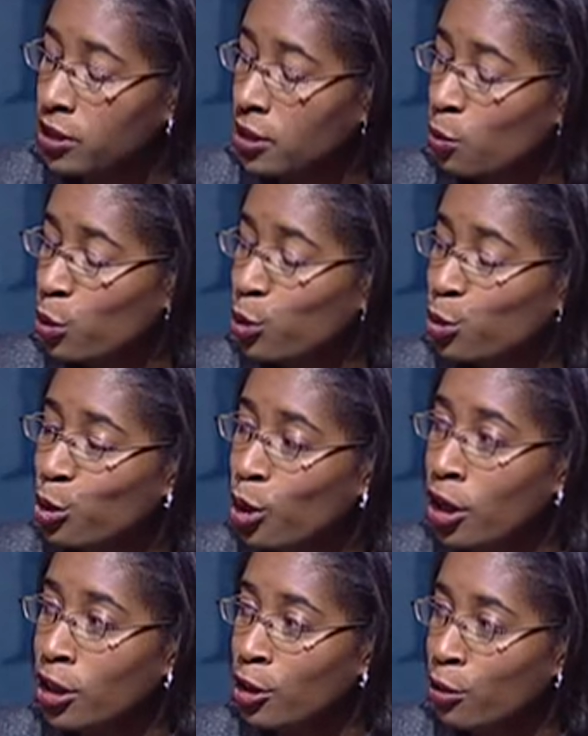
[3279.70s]
as someone who's
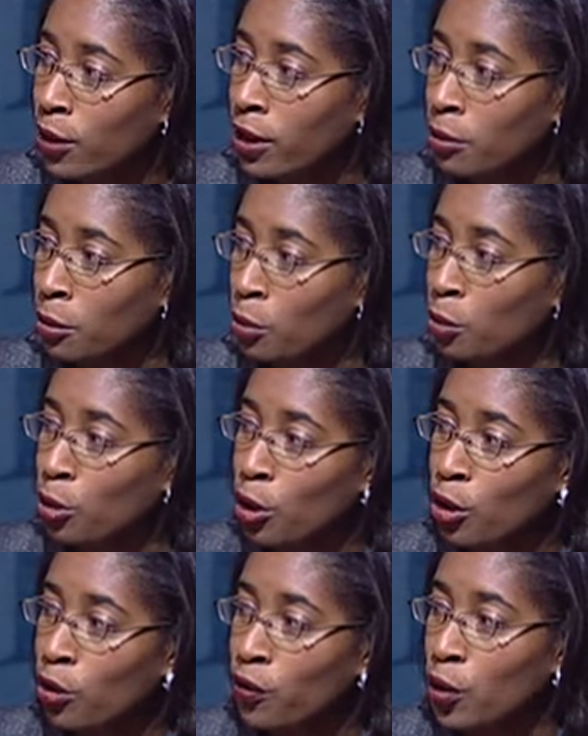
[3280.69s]
on the ground,
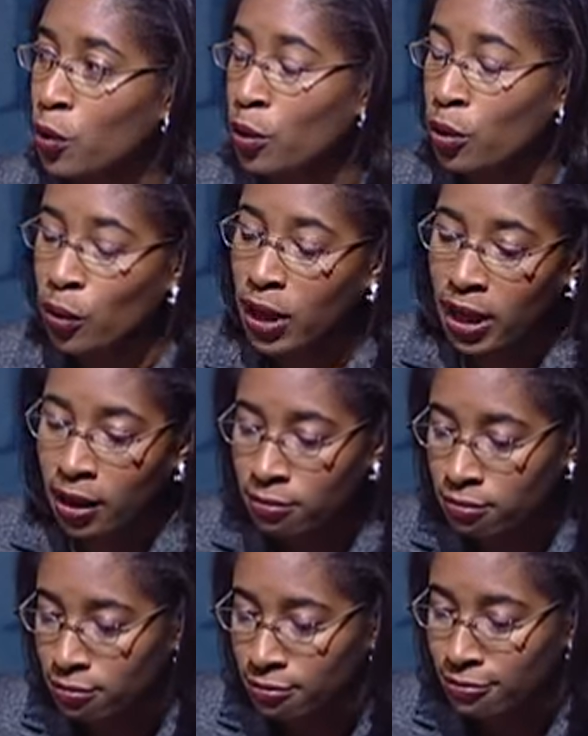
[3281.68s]
if you had
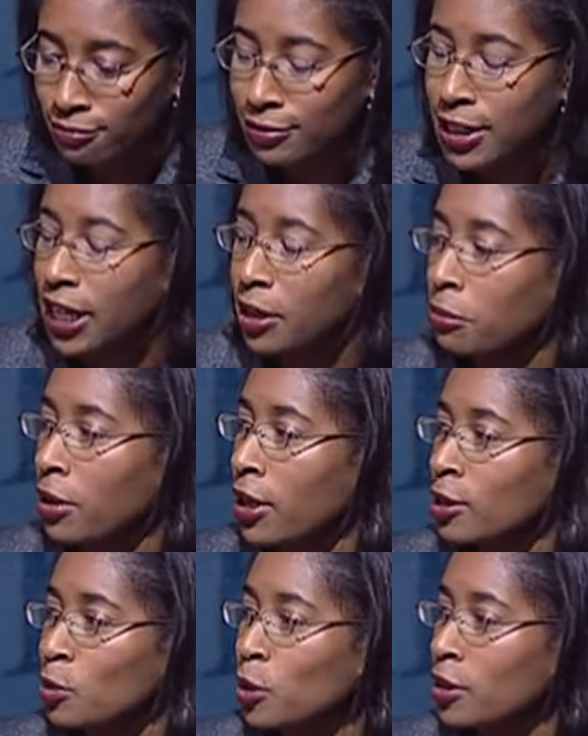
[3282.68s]
10
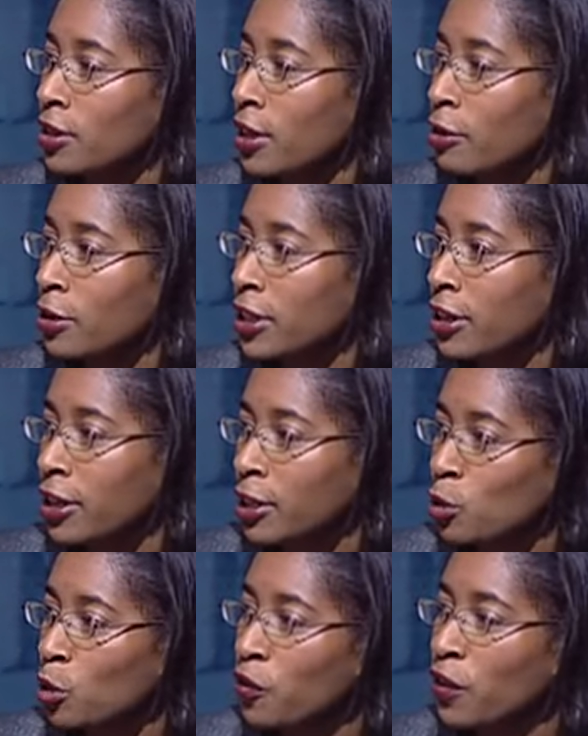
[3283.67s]
minutes with the secretary to
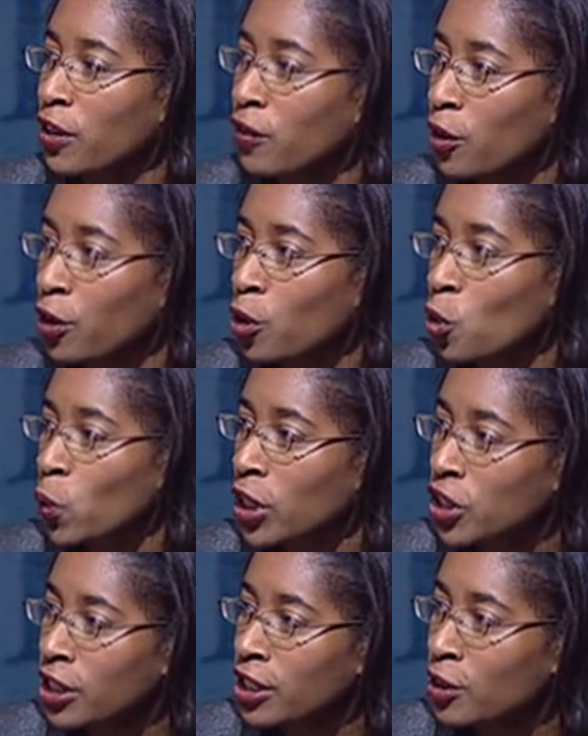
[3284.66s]
sort of give her your
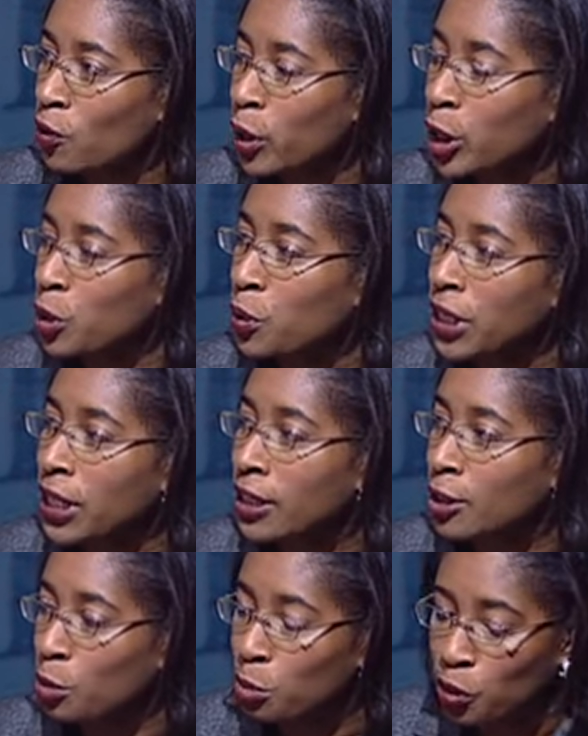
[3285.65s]
wish list of what you
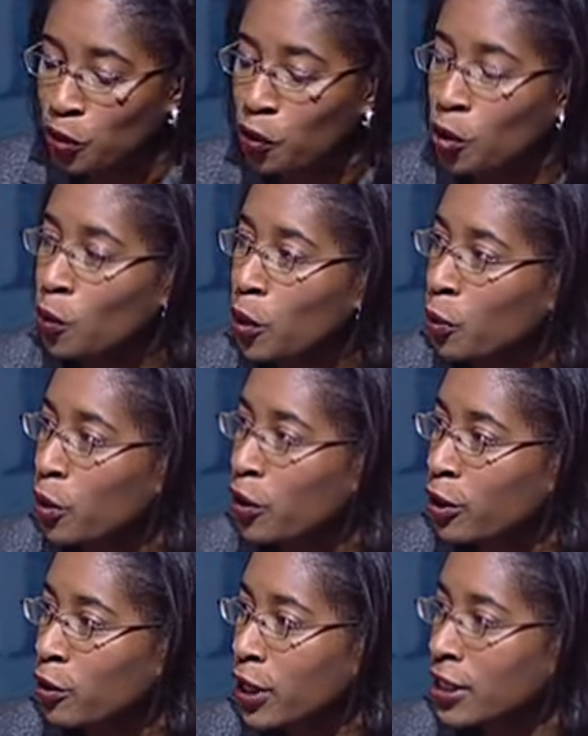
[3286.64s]
need to move forward with
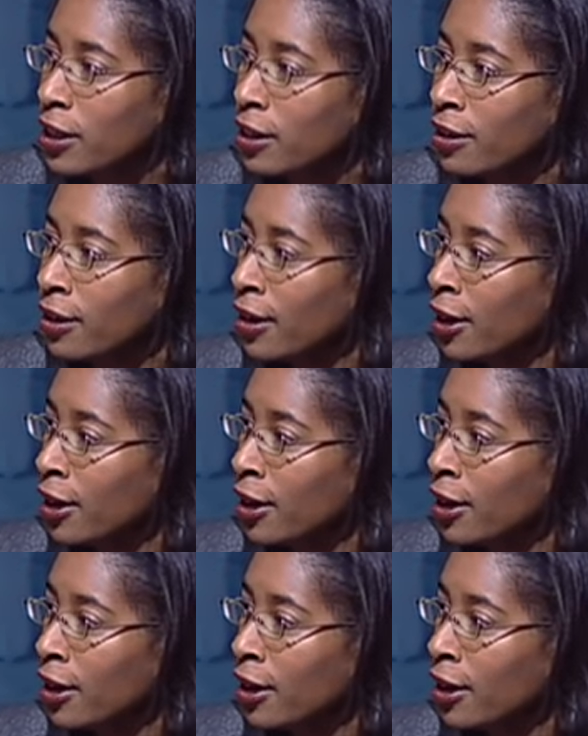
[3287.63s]
addressing